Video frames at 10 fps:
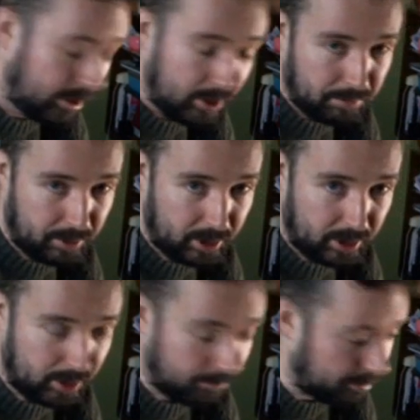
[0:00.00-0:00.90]
but
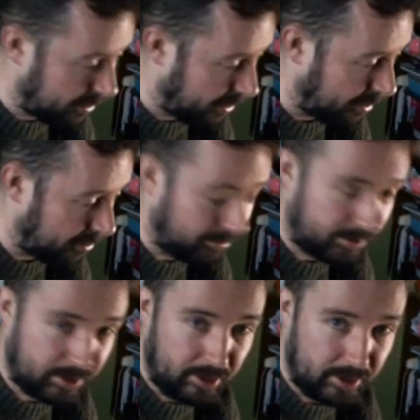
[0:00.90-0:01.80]
I would tie it on with
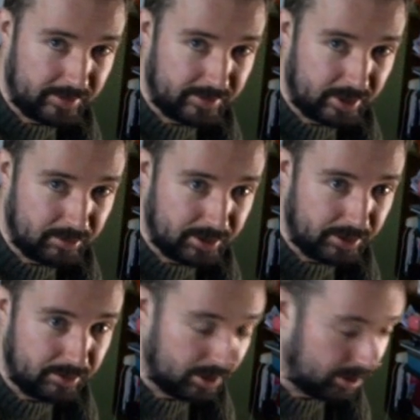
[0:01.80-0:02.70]
cotton if I were you,
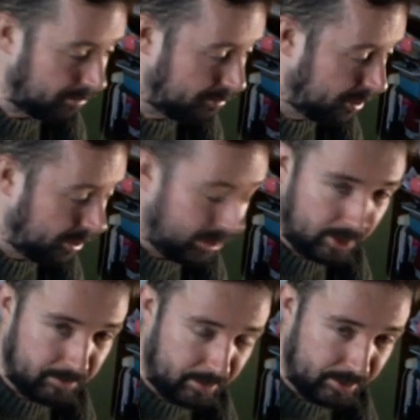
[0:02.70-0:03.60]
and
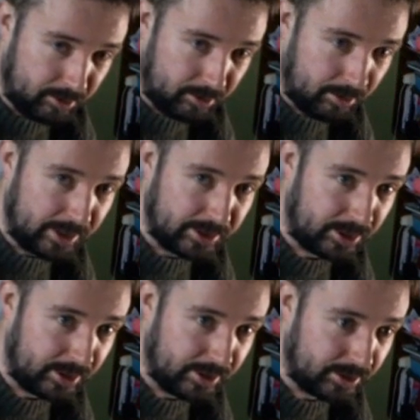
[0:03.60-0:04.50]
maybe not quite as
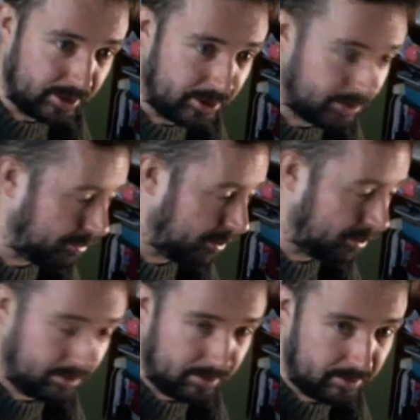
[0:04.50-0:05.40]
tight as this, but
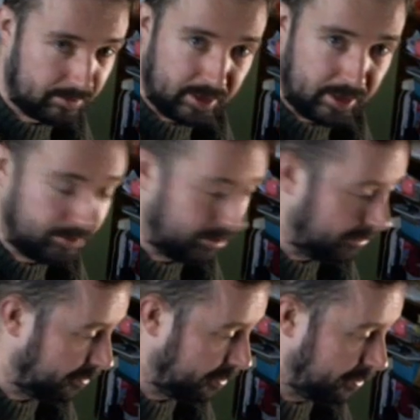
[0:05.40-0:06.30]
it'll do
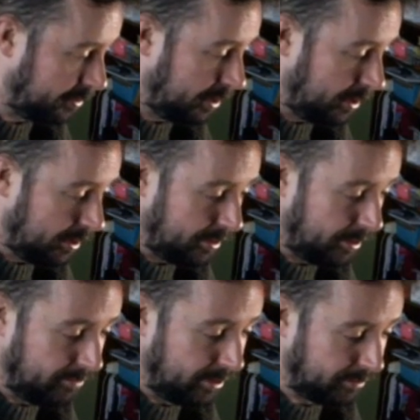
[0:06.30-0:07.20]
for now. The
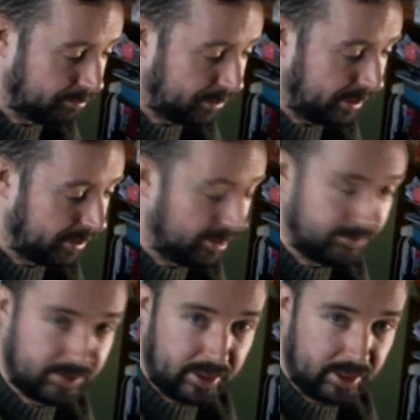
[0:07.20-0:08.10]
reason being that
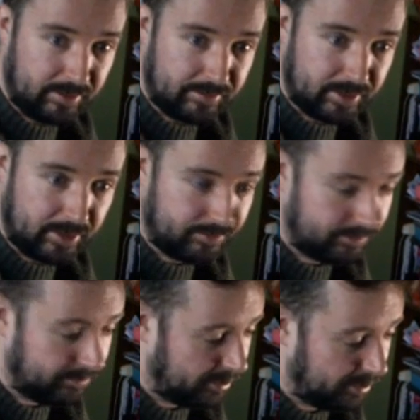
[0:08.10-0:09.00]

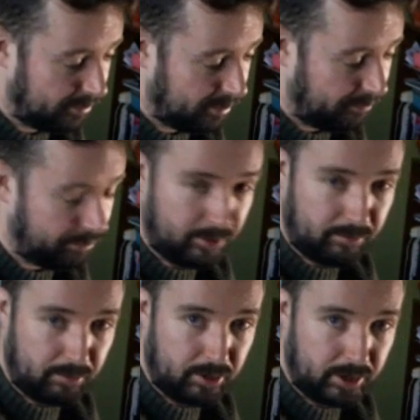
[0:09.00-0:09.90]
I've put
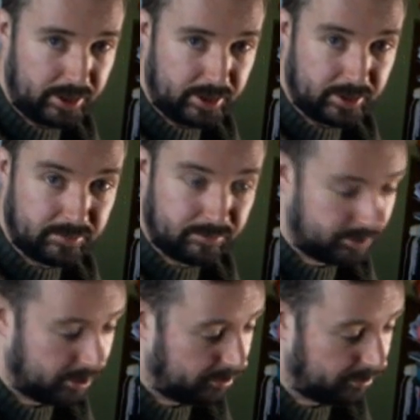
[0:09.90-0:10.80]
wool here to
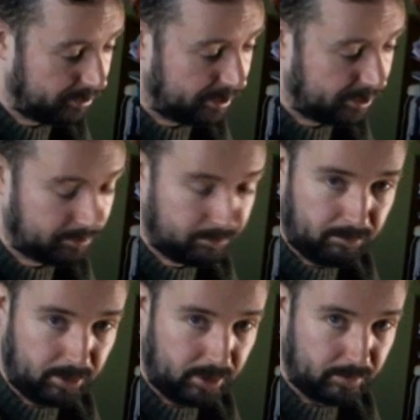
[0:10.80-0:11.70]
hold this
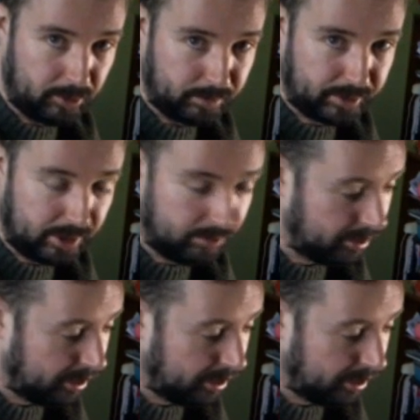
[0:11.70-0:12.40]
woolen warp down,